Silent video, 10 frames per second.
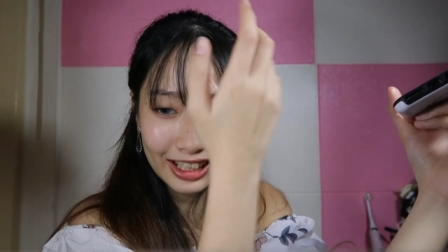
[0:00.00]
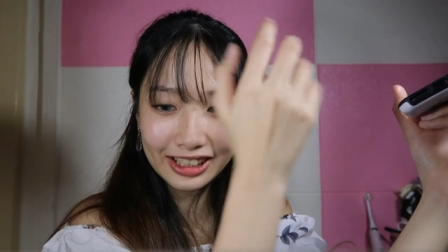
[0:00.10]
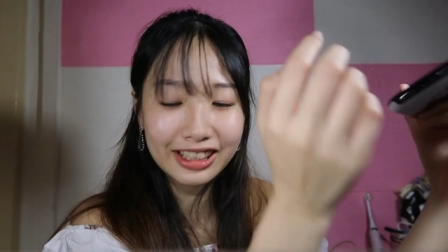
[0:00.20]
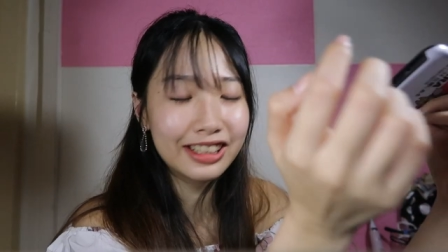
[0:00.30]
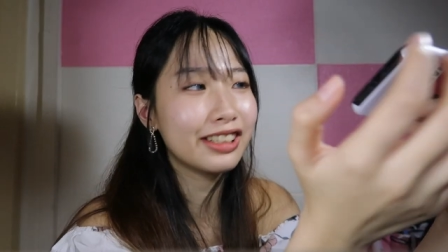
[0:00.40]
I
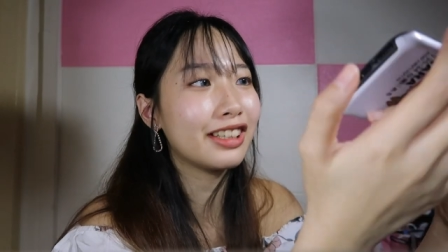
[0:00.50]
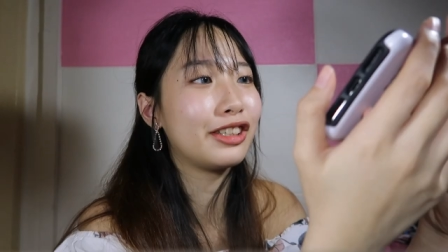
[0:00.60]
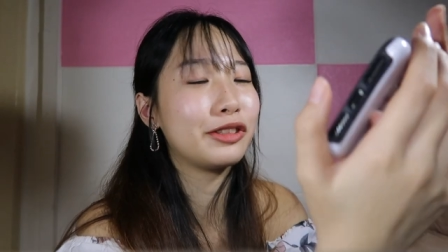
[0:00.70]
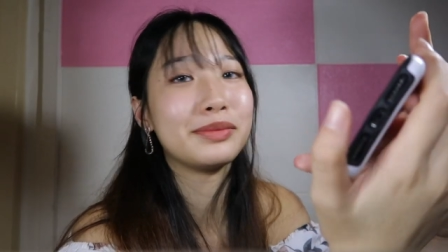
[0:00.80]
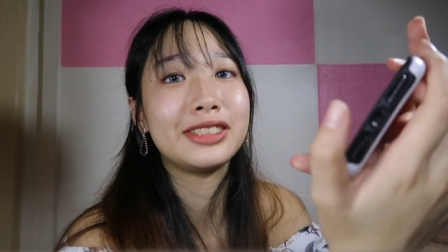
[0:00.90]
think
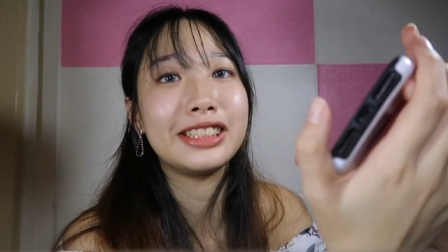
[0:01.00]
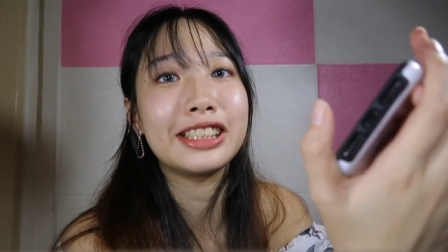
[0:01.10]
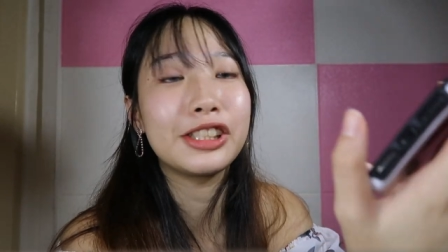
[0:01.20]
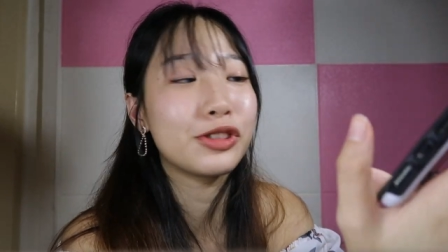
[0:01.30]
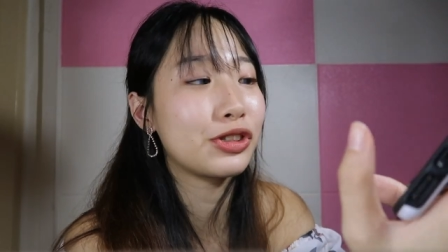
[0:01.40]

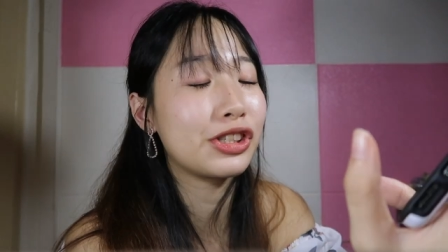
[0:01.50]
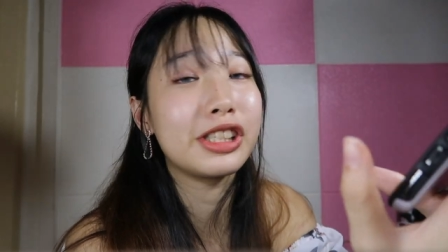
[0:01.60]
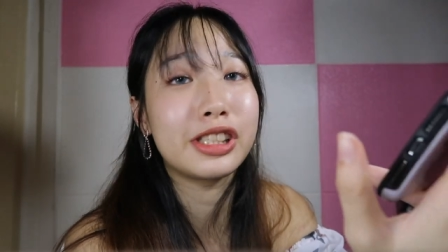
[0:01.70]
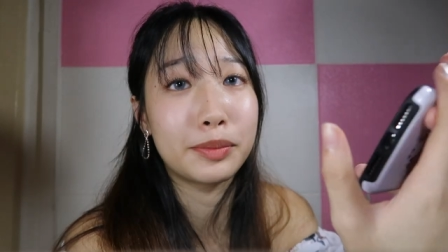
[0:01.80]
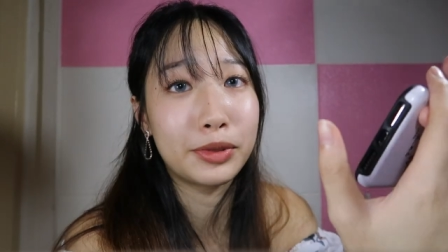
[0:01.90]
Sneaky
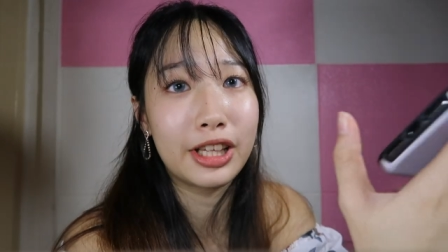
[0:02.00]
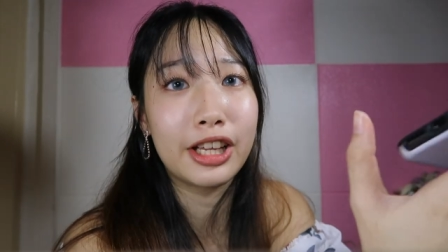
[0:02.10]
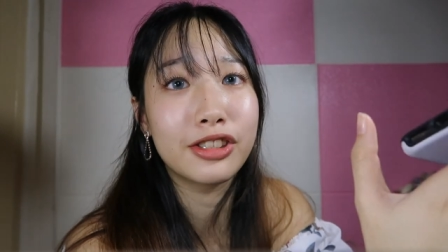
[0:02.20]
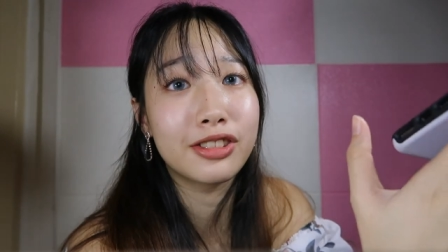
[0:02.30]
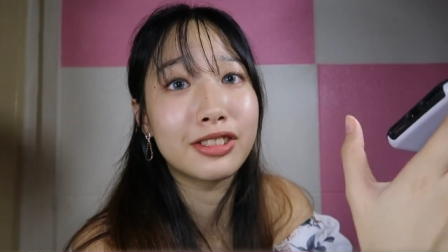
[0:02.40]
Sushi is a
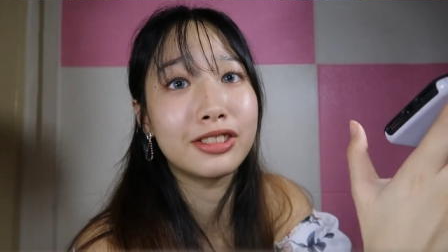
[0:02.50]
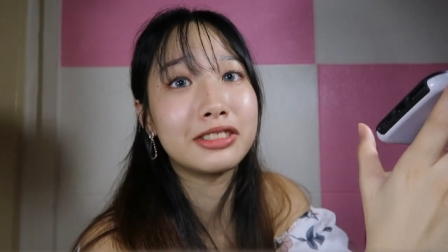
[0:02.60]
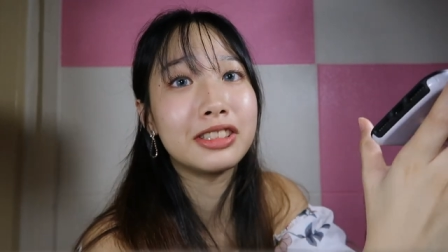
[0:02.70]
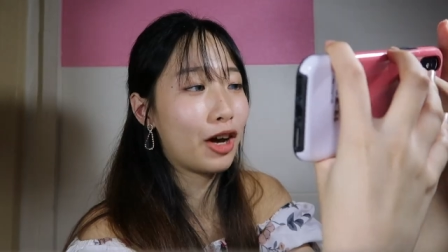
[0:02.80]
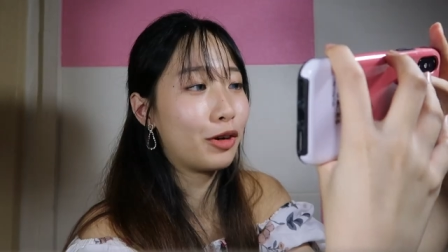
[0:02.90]

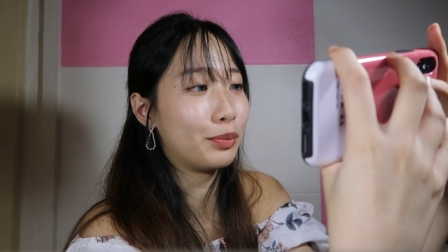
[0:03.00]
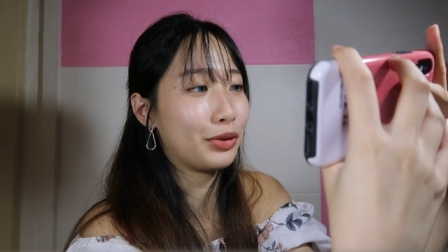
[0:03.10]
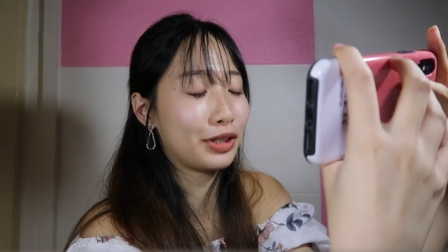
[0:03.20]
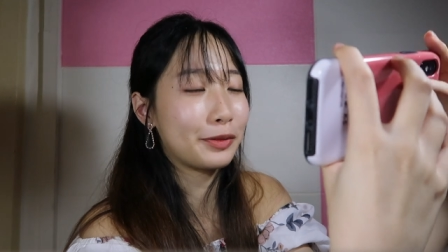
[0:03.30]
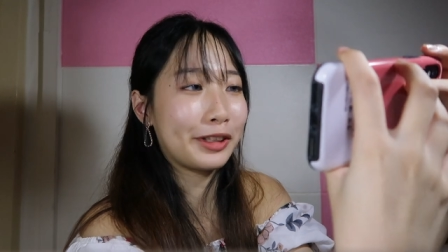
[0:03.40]
potential
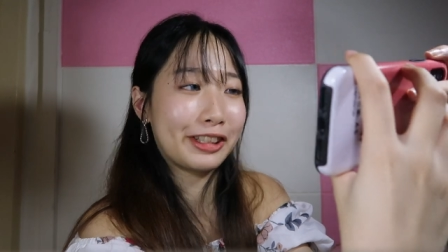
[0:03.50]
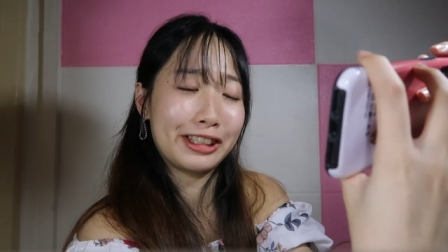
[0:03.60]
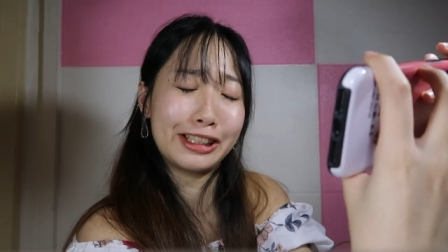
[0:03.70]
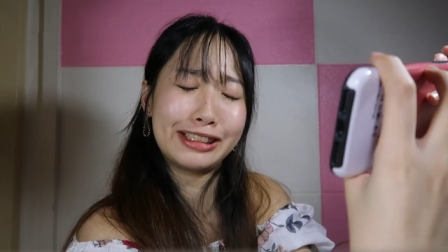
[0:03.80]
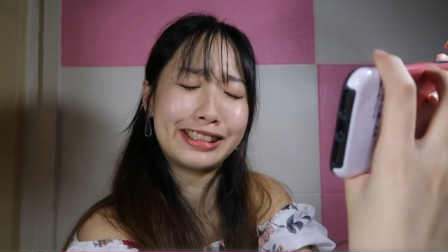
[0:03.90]
helper
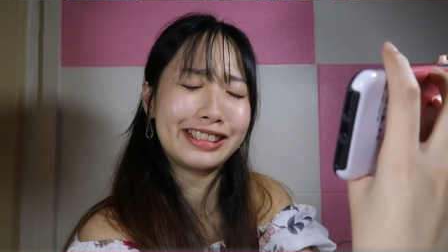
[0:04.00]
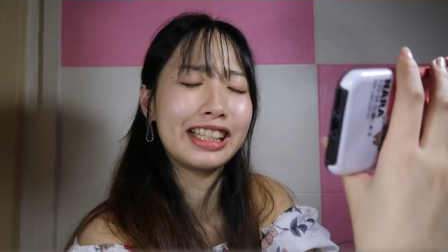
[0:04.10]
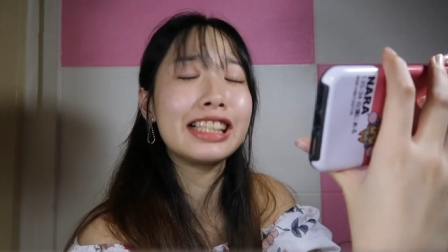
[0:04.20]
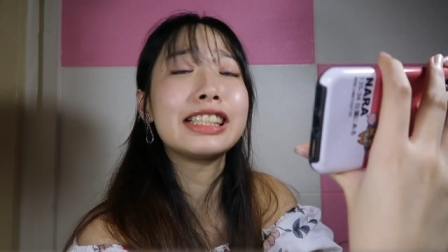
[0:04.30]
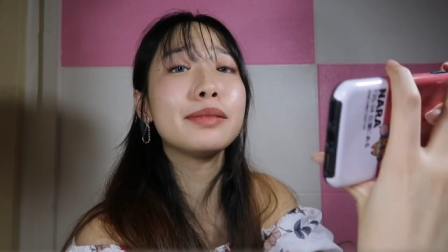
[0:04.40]
because
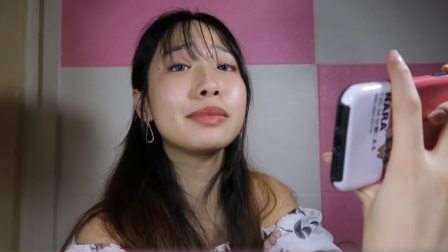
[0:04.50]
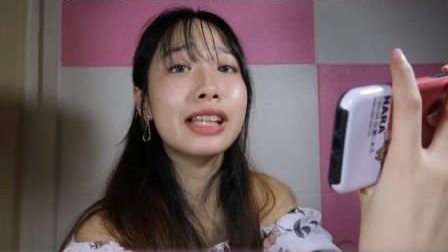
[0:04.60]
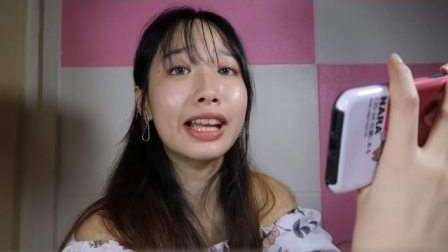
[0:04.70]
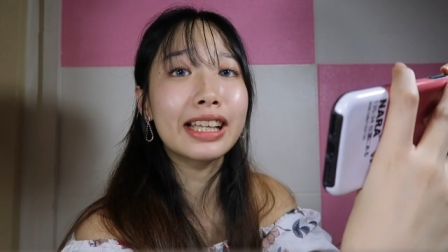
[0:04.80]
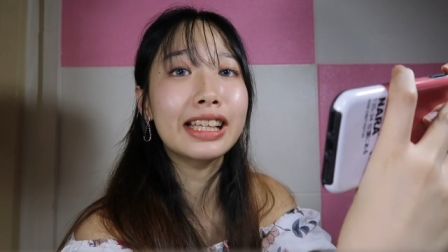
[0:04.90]
it seems
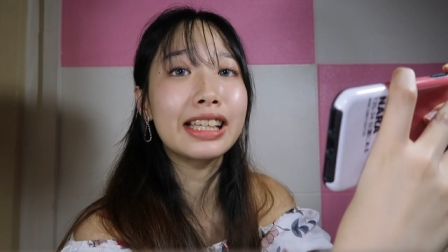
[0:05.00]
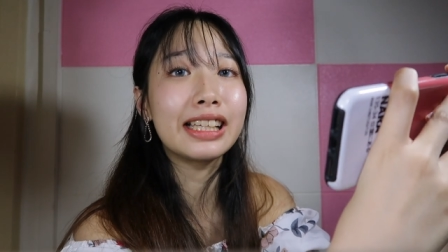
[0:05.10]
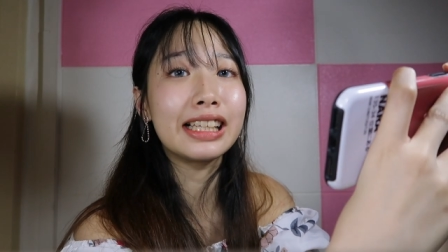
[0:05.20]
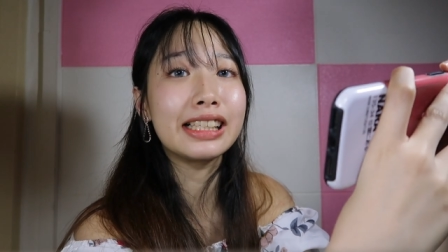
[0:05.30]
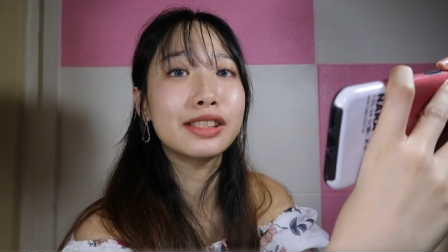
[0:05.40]
like
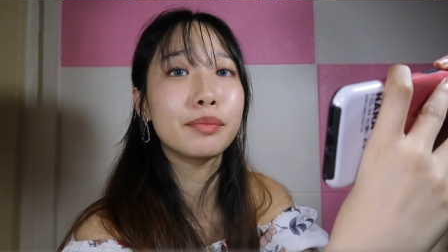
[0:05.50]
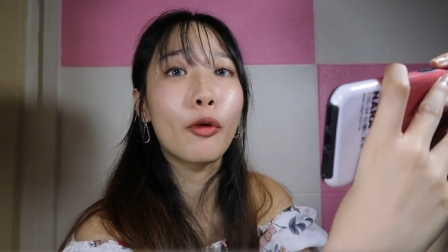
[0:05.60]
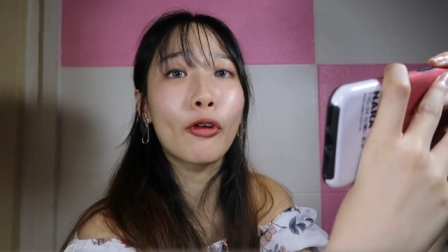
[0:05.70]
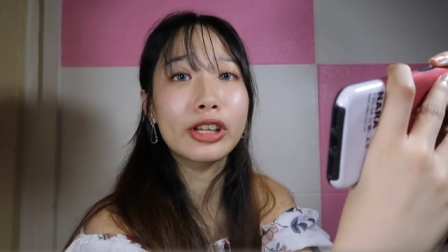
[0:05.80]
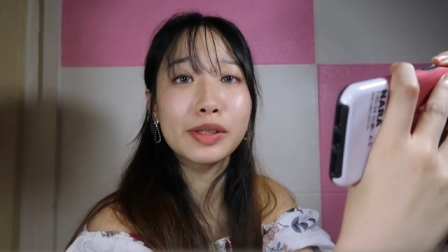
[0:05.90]
he is
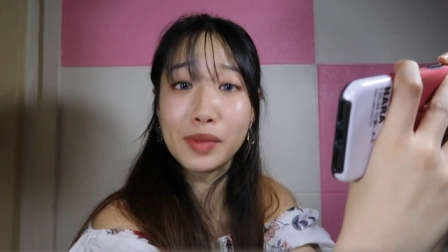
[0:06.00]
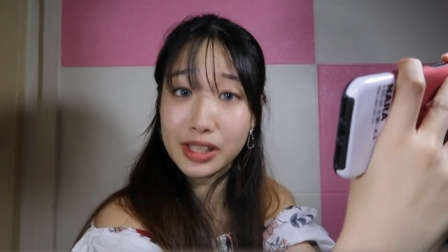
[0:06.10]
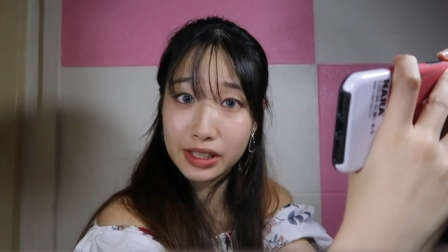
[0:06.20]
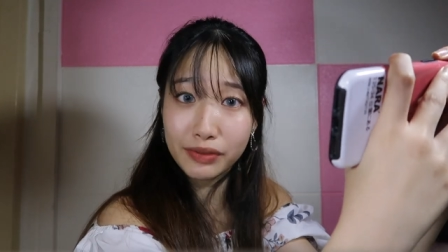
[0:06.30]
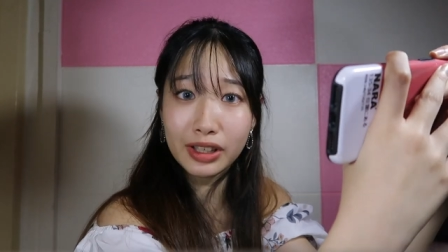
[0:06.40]
more
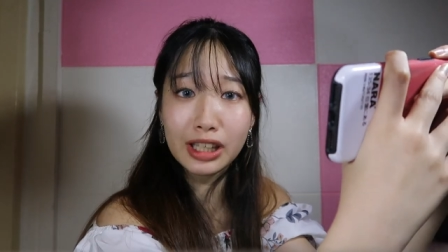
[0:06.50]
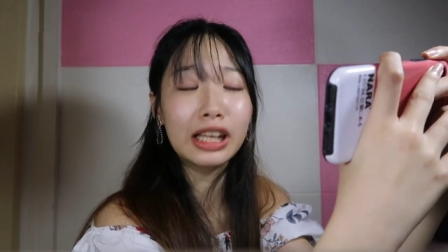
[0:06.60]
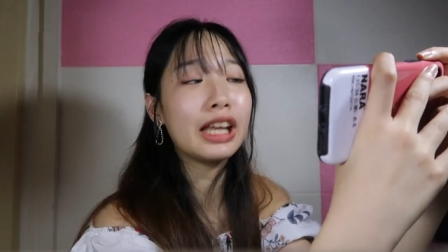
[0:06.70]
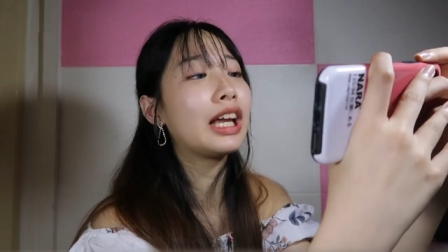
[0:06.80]
specific